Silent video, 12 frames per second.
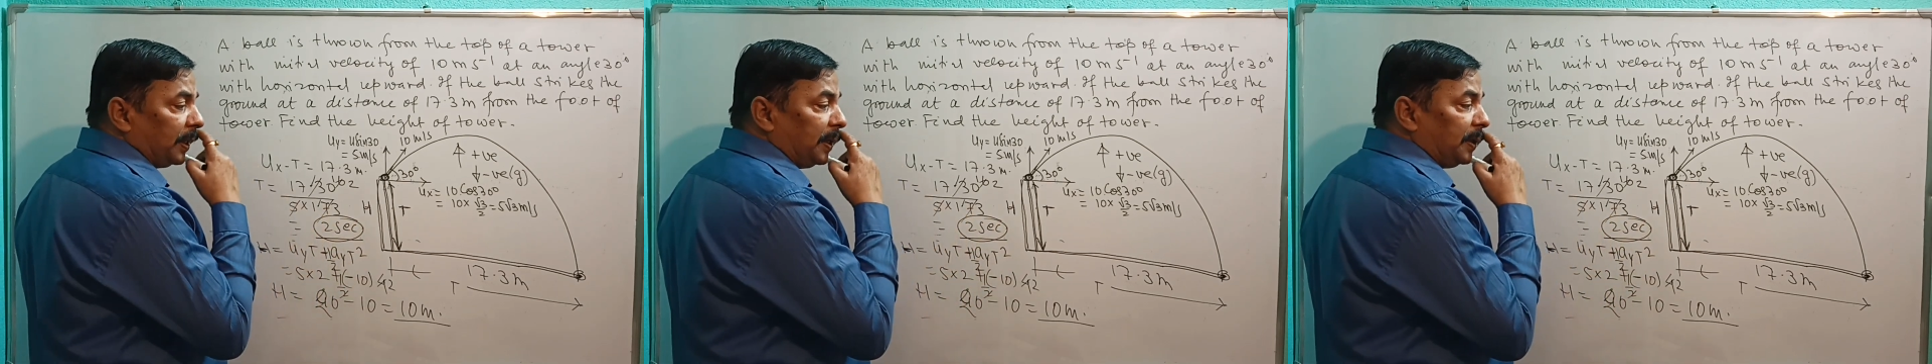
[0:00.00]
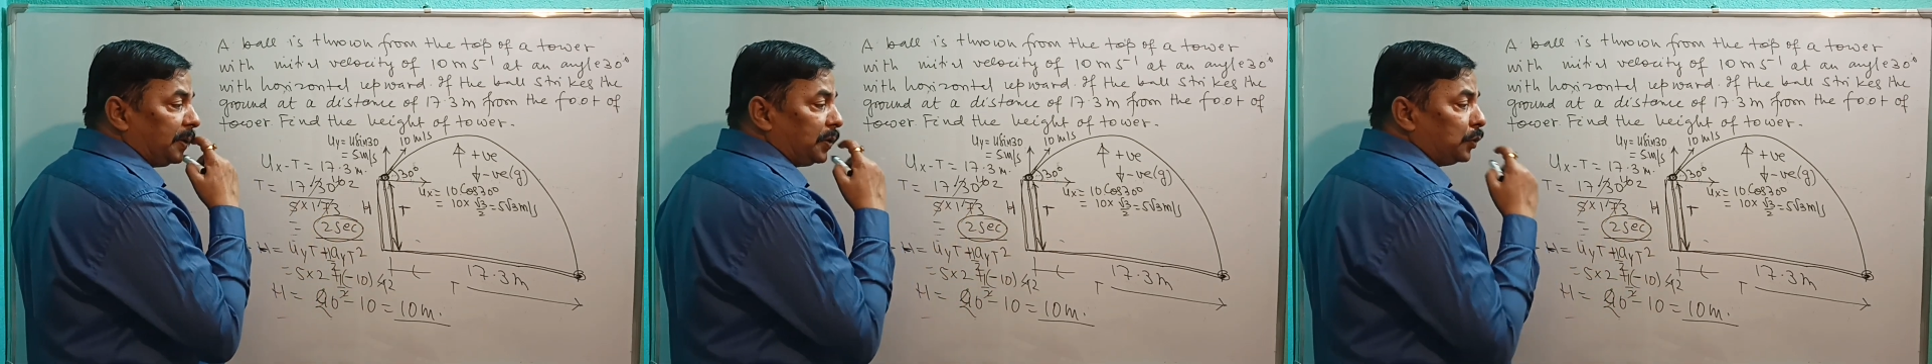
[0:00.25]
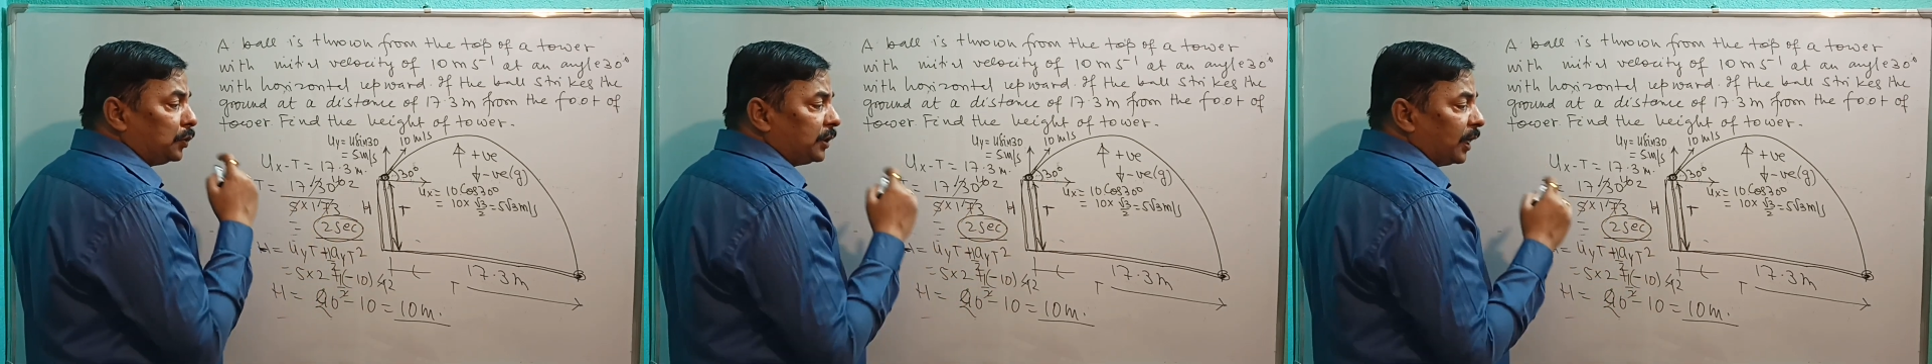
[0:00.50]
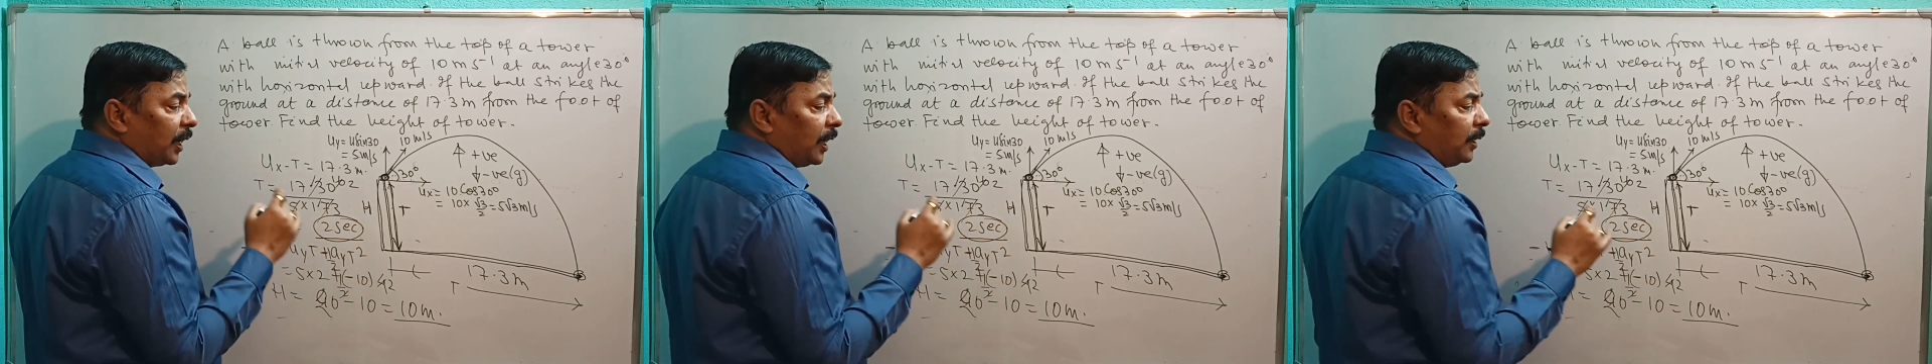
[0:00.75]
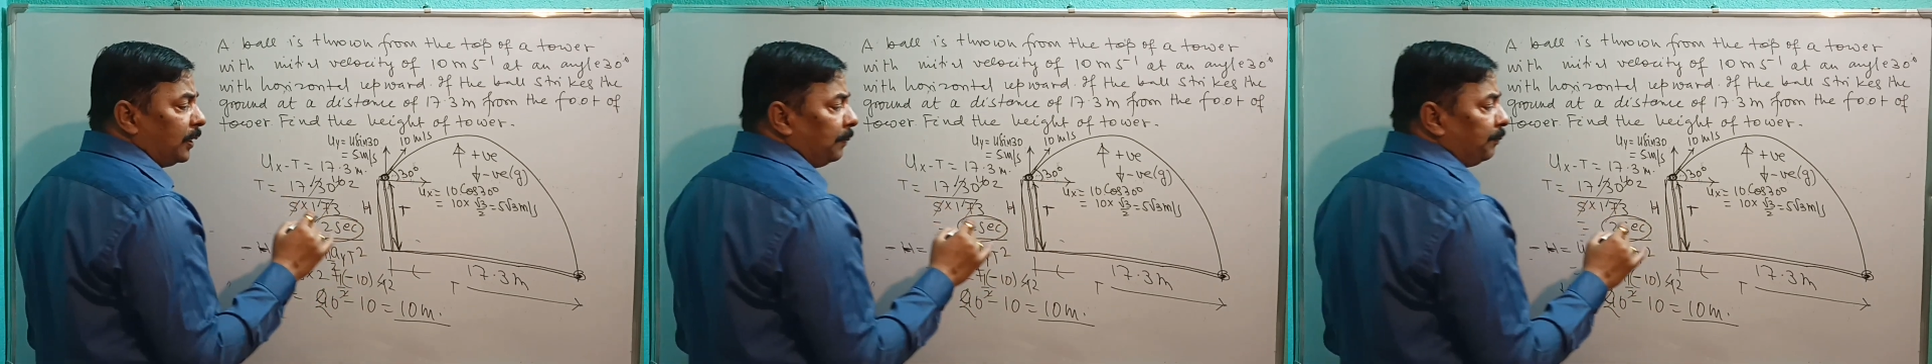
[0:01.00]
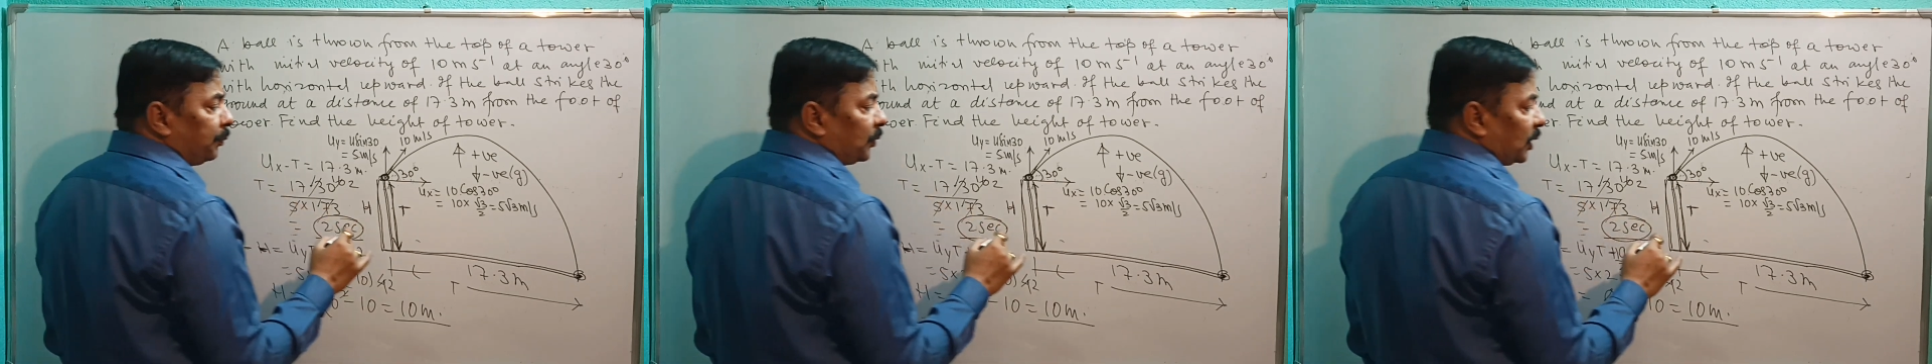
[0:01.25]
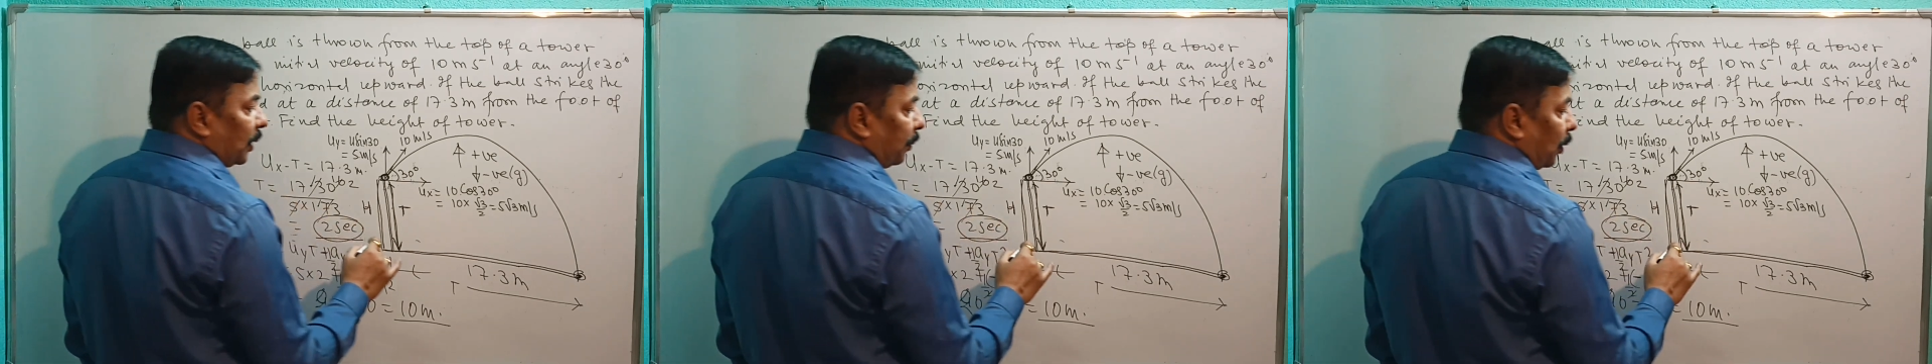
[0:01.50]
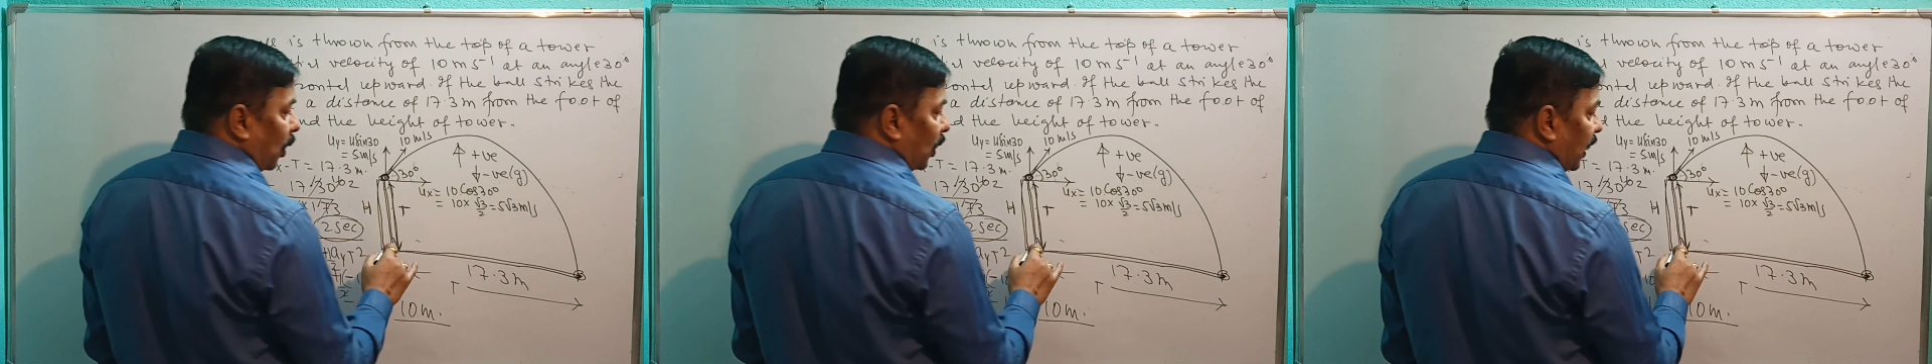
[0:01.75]
In 2 seconds, the
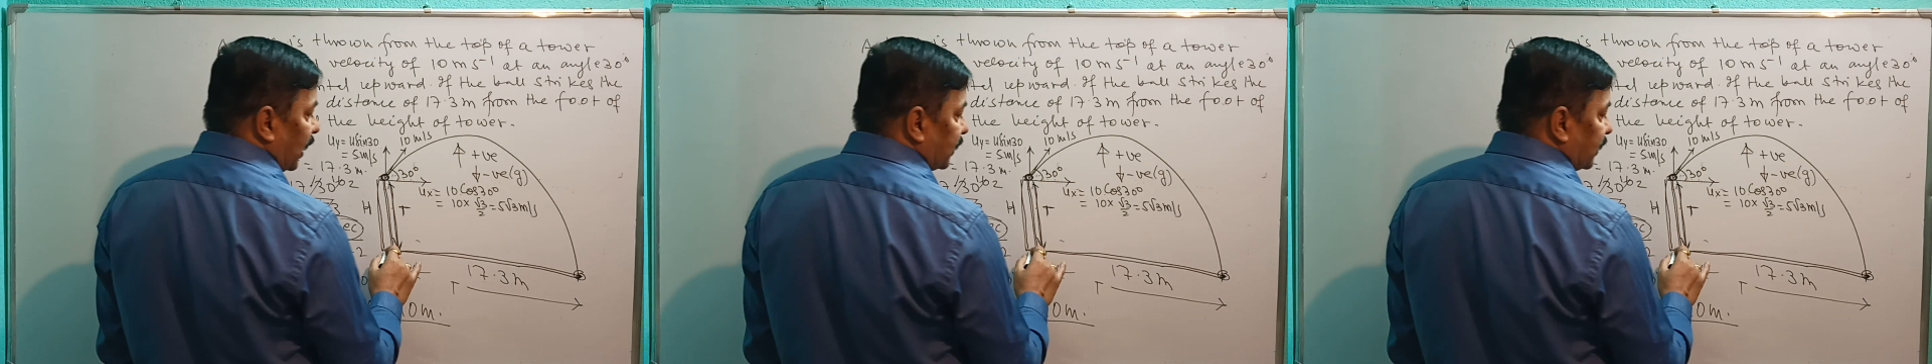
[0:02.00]
ball